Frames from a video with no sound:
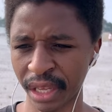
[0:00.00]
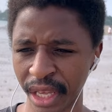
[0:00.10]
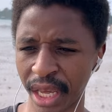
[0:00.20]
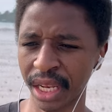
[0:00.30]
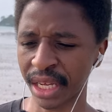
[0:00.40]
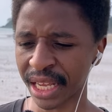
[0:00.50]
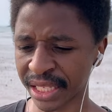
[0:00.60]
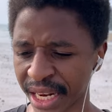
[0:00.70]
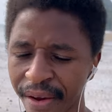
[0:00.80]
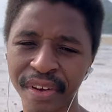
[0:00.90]
And he
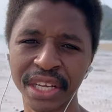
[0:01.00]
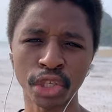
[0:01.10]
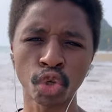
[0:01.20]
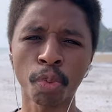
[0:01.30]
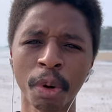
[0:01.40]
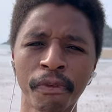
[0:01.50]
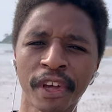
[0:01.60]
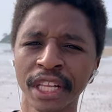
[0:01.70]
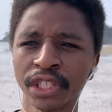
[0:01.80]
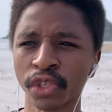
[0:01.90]
doesn't have any
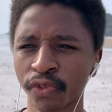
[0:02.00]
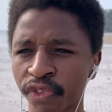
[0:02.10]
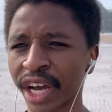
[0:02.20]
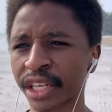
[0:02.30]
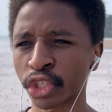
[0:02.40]
supervillains to fight.